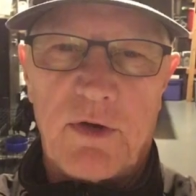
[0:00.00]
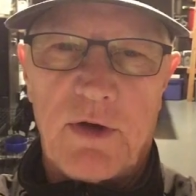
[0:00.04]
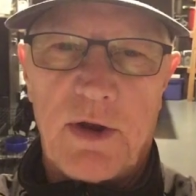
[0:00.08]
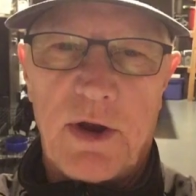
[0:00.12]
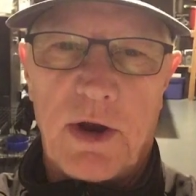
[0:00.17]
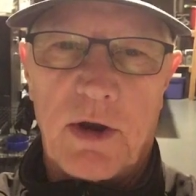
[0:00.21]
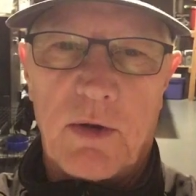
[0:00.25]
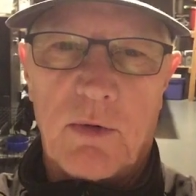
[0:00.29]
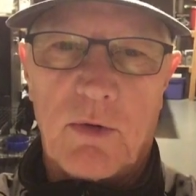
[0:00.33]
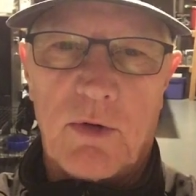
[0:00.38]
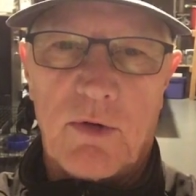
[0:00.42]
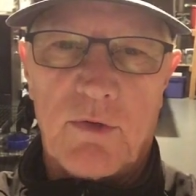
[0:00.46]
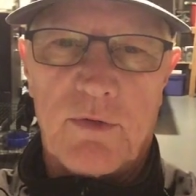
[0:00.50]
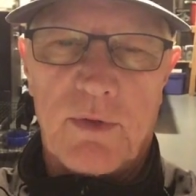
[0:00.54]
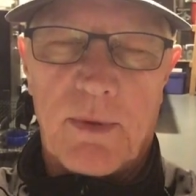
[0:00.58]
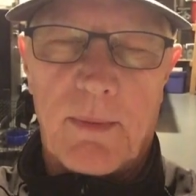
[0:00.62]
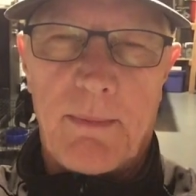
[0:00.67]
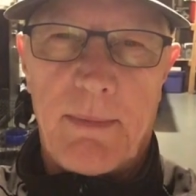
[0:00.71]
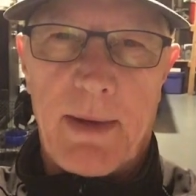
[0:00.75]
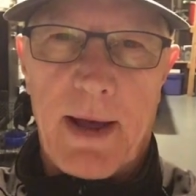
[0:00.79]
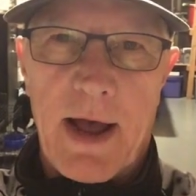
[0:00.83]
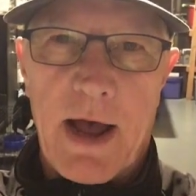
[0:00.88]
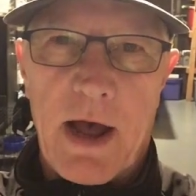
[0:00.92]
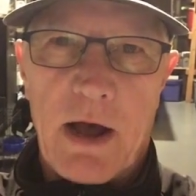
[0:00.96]
here was
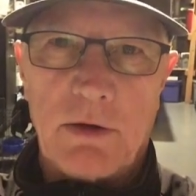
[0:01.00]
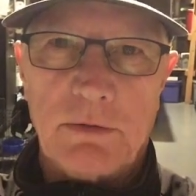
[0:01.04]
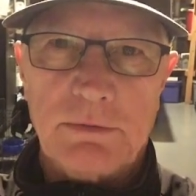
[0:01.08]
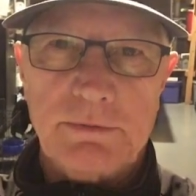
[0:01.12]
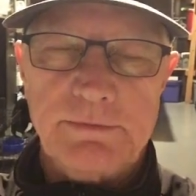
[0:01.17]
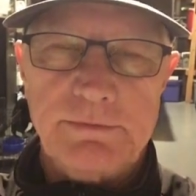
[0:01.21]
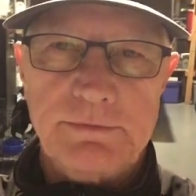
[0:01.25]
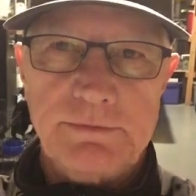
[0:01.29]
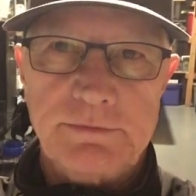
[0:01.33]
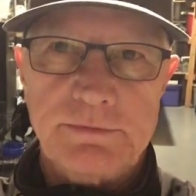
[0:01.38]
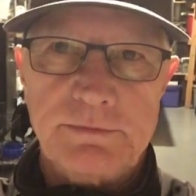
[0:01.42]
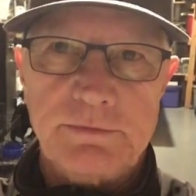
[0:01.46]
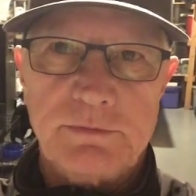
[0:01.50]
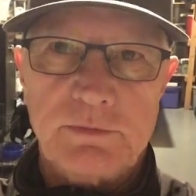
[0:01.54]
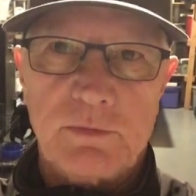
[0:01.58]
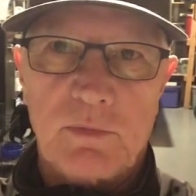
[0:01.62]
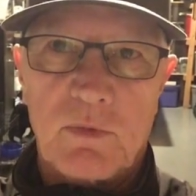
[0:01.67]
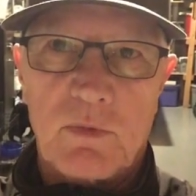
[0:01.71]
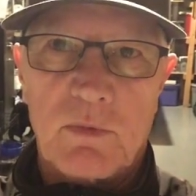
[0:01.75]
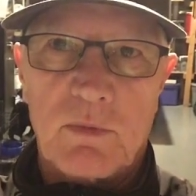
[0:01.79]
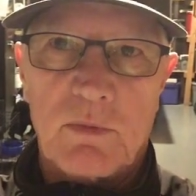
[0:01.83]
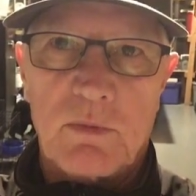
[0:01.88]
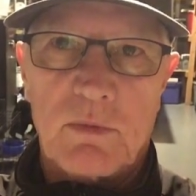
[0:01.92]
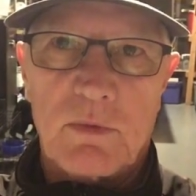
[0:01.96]
about
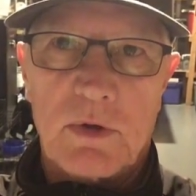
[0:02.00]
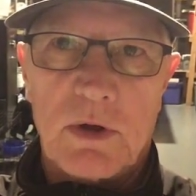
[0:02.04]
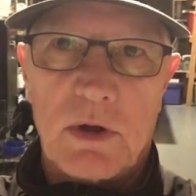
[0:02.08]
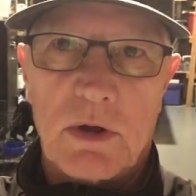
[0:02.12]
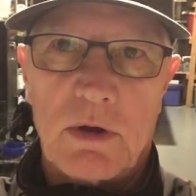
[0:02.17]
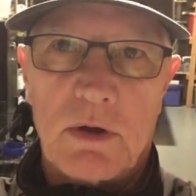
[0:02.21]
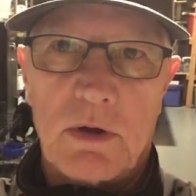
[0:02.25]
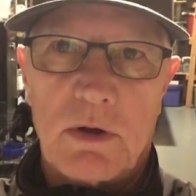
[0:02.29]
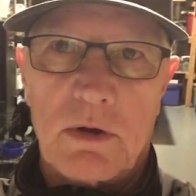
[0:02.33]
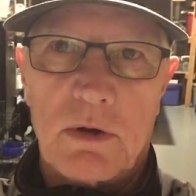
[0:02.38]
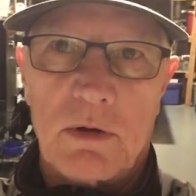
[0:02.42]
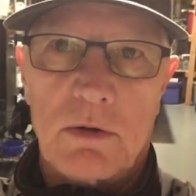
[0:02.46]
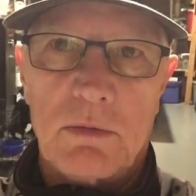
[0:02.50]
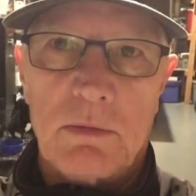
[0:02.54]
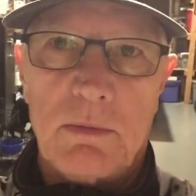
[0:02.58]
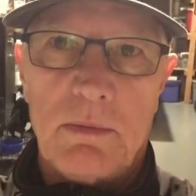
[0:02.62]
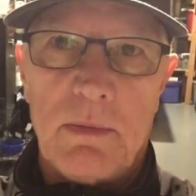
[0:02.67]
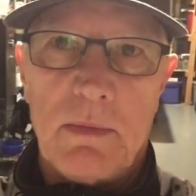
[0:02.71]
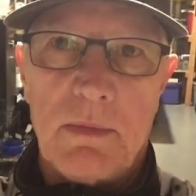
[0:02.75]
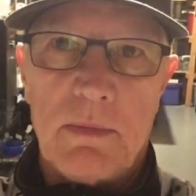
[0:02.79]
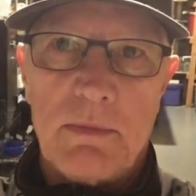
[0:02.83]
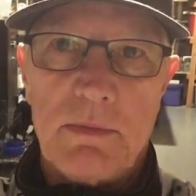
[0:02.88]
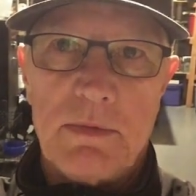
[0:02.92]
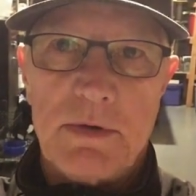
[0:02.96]

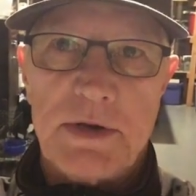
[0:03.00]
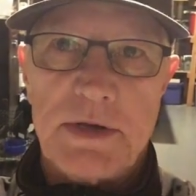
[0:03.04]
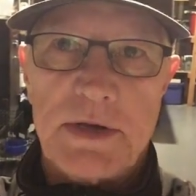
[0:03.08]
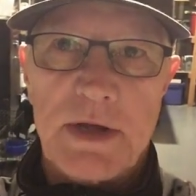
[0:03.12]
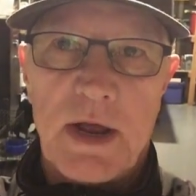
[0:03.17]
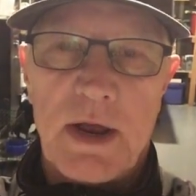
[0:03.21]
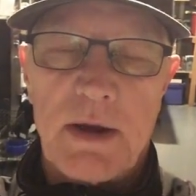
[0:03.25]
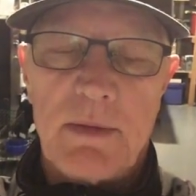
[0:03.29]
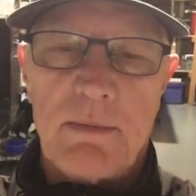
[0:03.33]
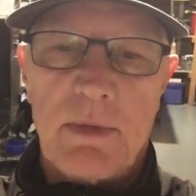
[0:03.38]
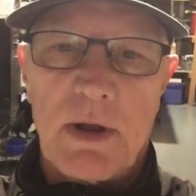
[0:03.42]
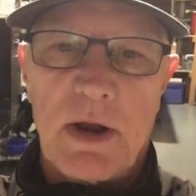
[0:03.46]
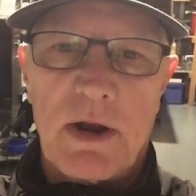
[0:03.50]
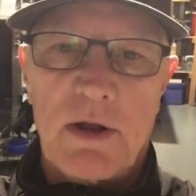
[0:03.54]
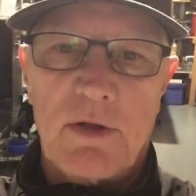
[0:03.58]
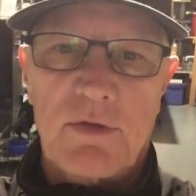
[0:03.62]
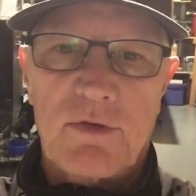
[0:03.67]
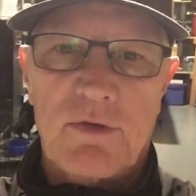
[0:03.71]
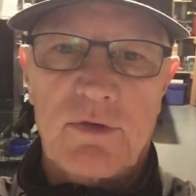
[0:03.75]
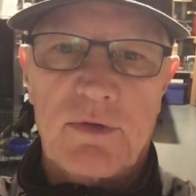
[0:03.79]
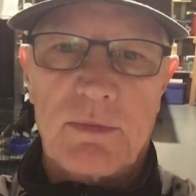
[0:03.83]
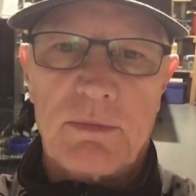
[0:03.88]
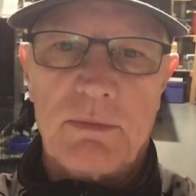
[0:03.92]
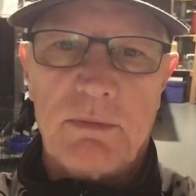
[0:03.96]
10
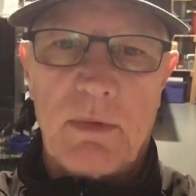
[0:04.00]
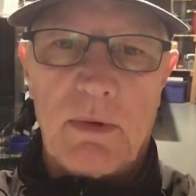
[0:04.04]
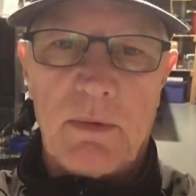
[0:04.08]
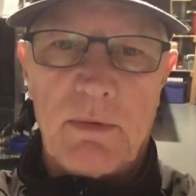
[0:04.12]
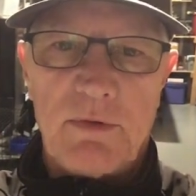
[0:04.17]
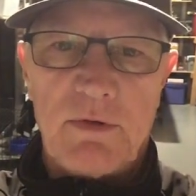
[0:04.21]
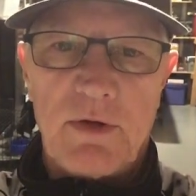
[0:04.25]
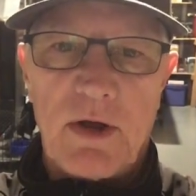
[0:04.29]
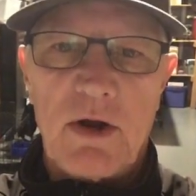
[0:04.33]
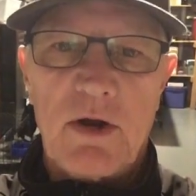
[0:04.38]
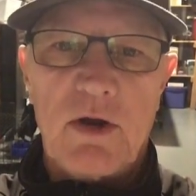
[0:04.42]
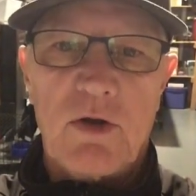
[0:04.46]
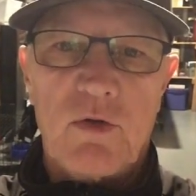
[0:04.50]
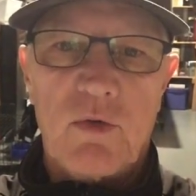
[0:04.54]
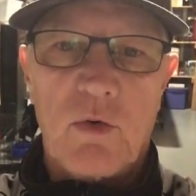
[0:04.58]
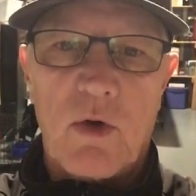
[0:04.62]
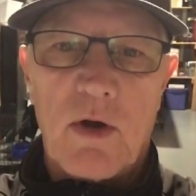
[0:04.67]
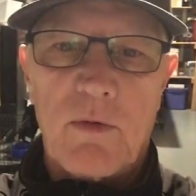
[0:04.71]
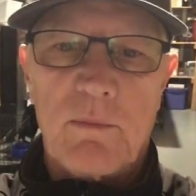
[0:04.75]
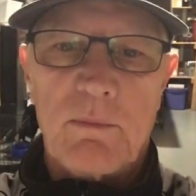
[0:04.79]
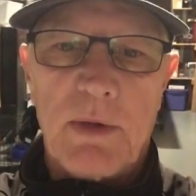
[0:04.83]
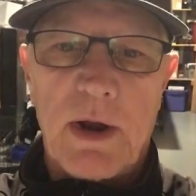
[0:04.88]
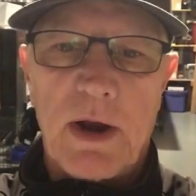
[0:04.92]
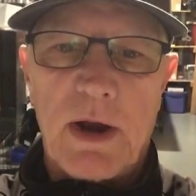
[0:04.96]
minutes, 10 to
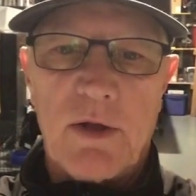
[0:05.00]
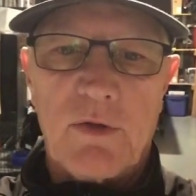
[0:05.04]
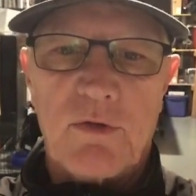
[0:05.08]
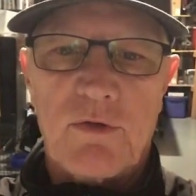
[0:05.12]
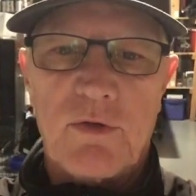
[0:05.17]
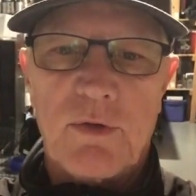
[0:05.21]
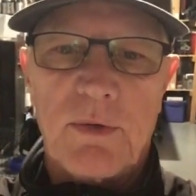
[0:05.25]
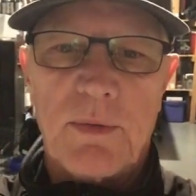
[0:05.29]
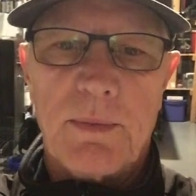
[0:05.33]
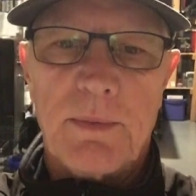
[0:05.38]
12 minutes.